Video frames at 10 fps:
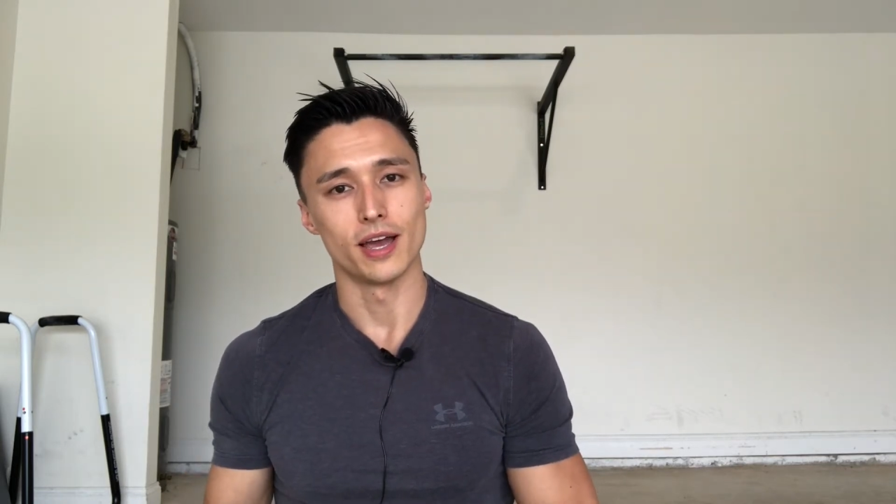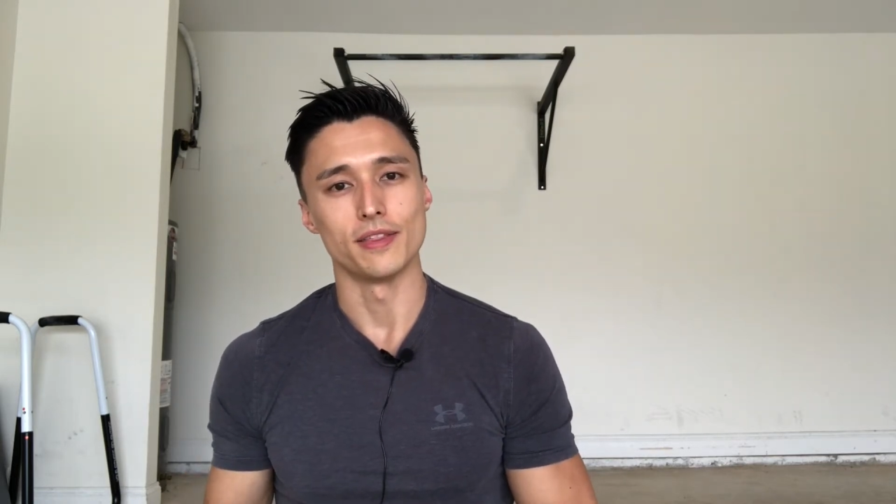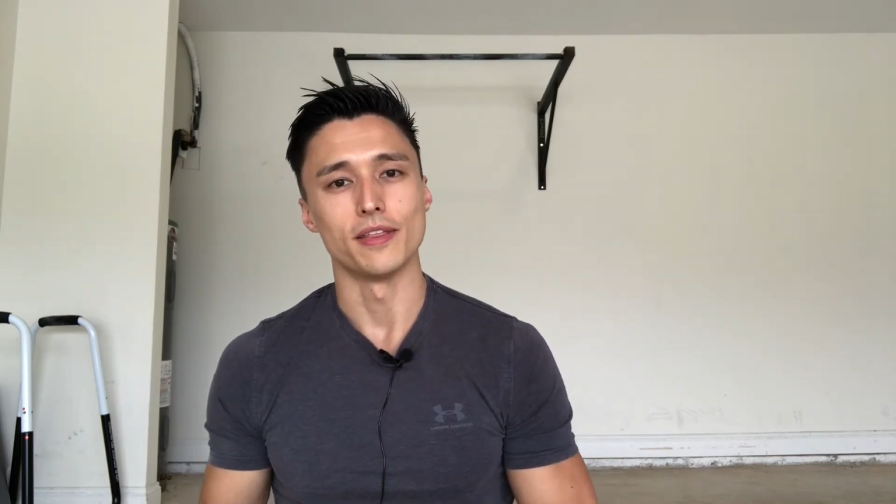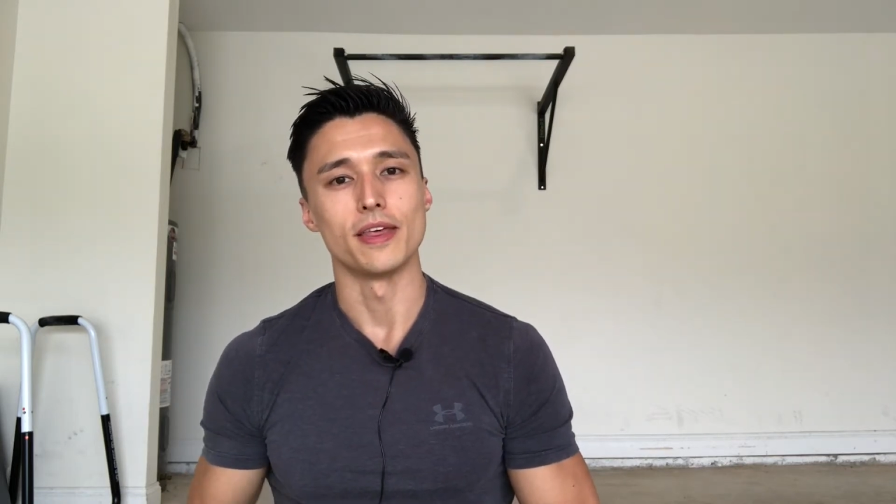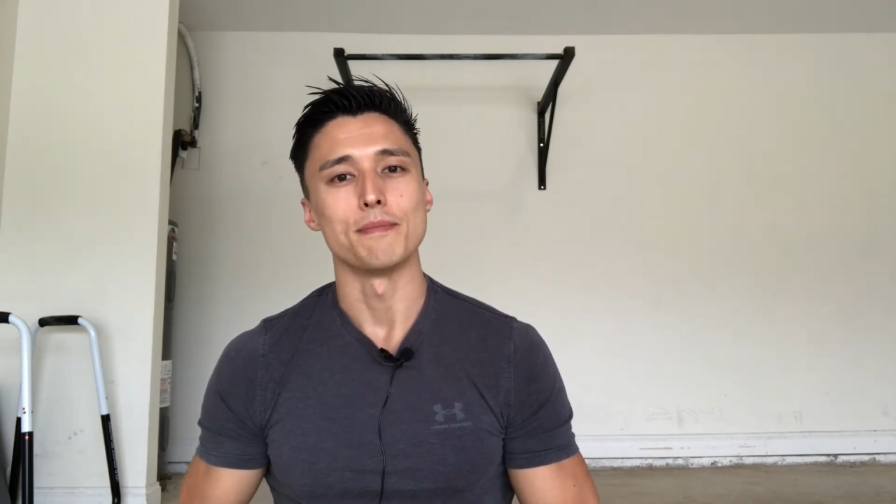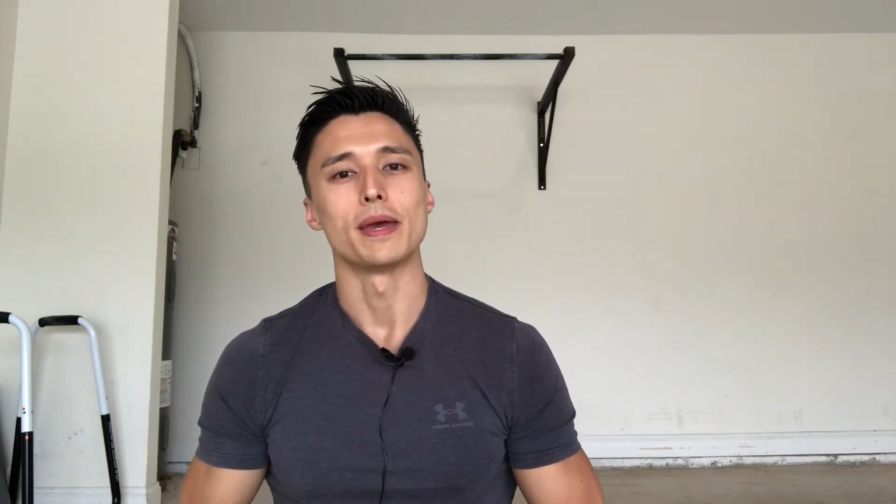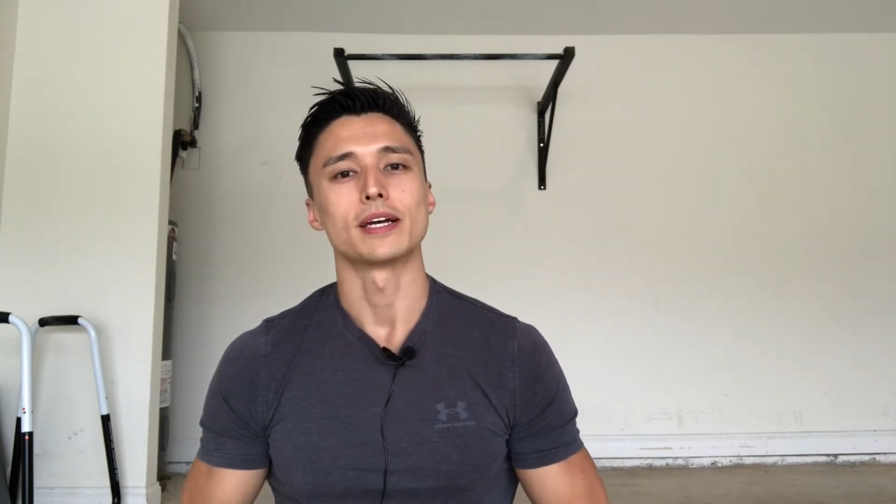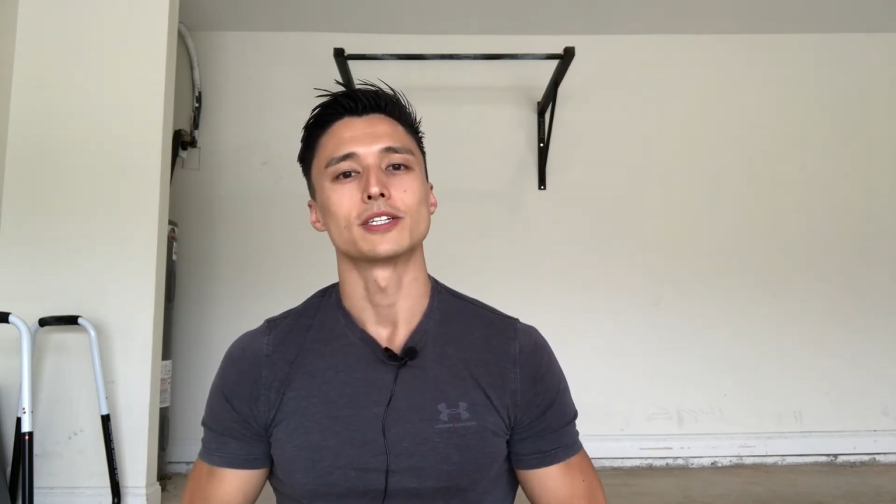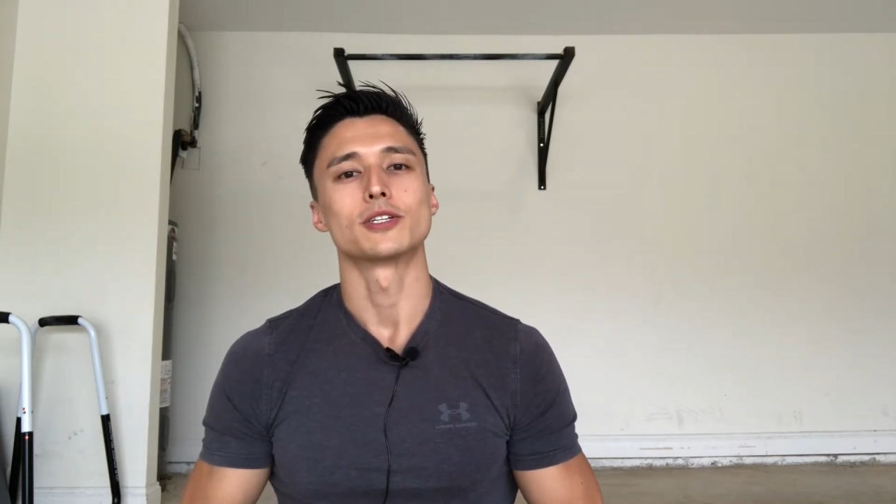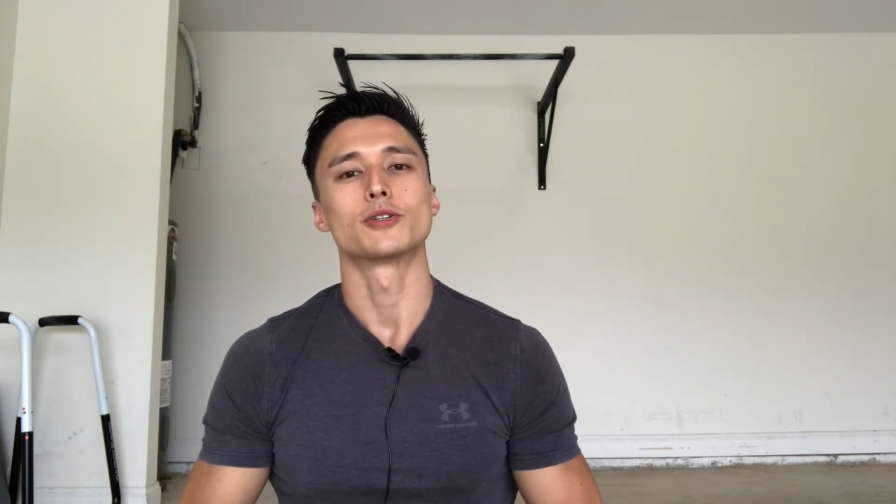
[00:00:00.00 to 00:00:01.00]
and then they make
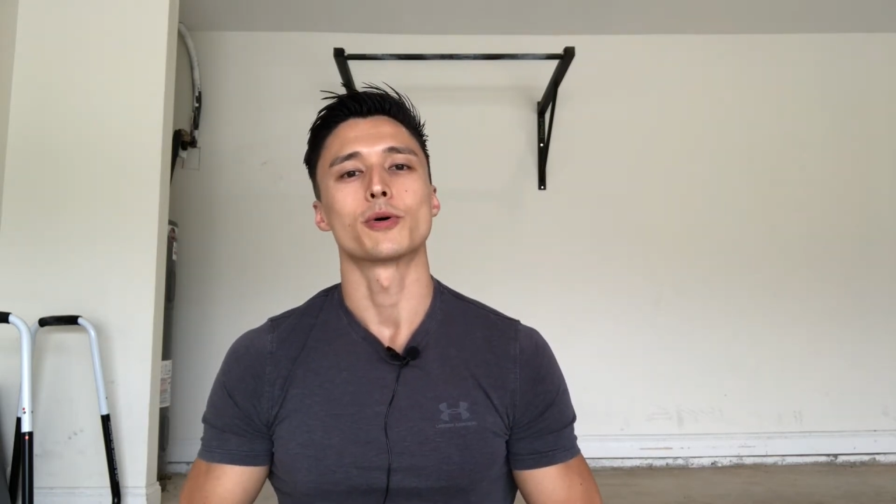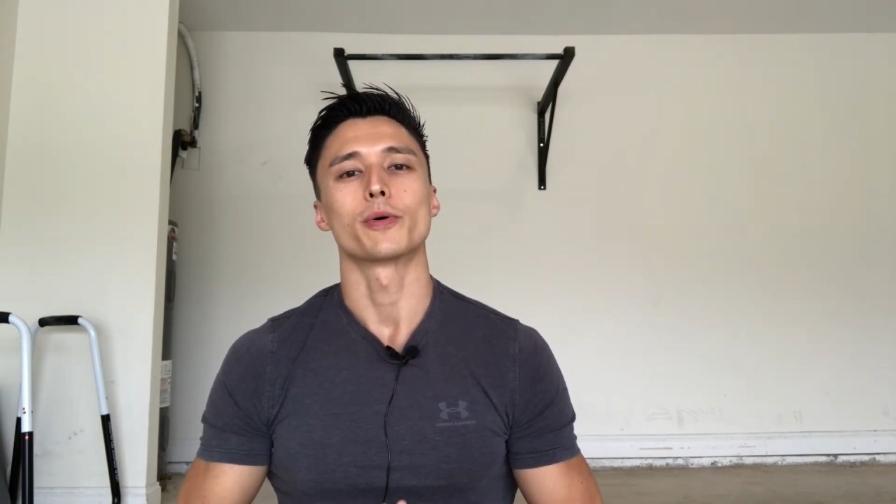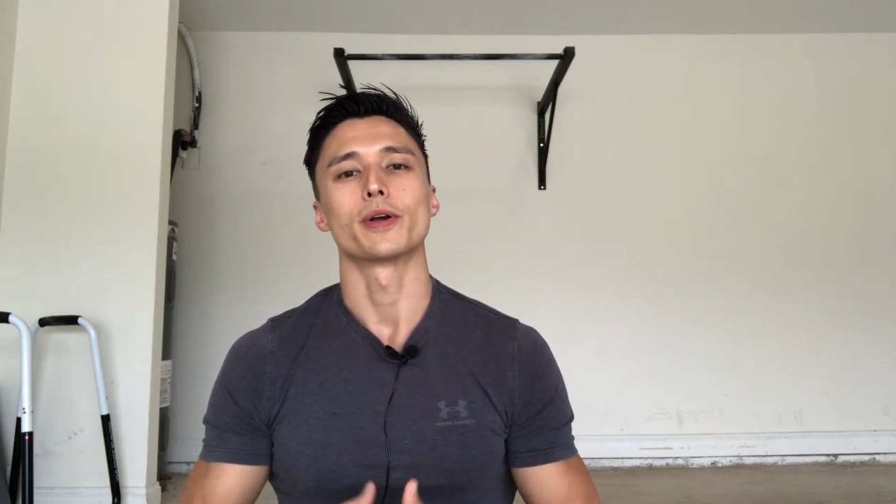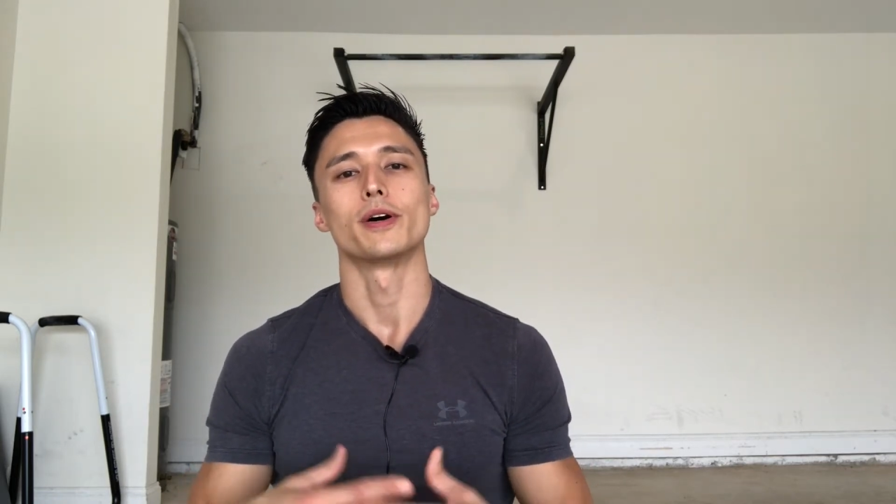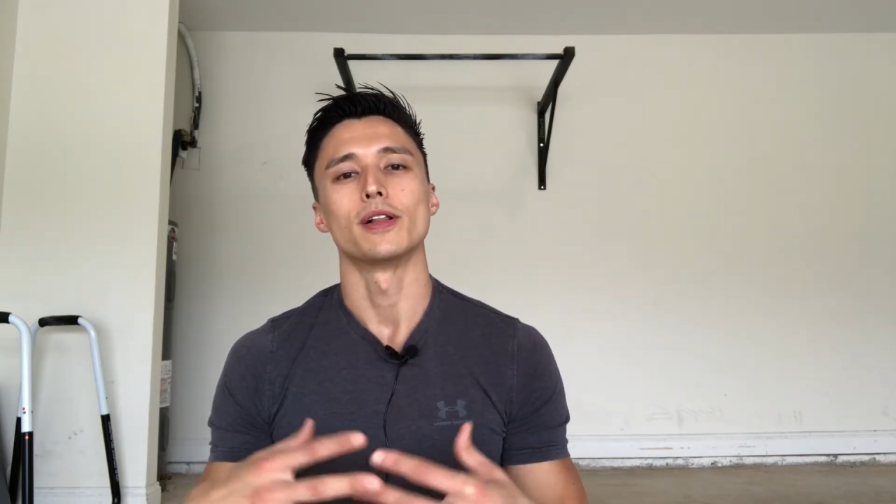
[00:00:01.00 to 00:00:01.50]
a tutorial